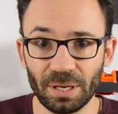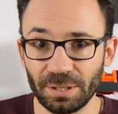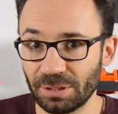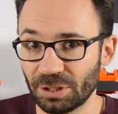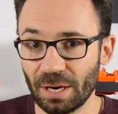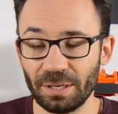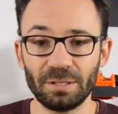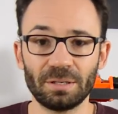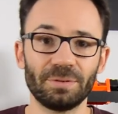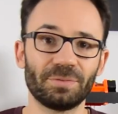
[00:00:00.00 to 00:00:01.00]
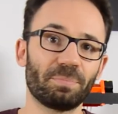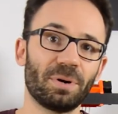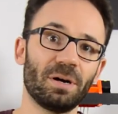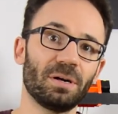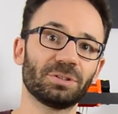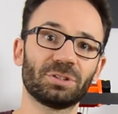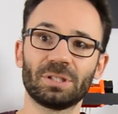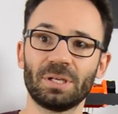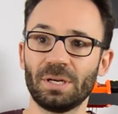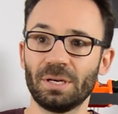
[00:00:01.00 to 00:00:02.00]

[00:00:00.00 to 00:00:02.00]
designing all the parts,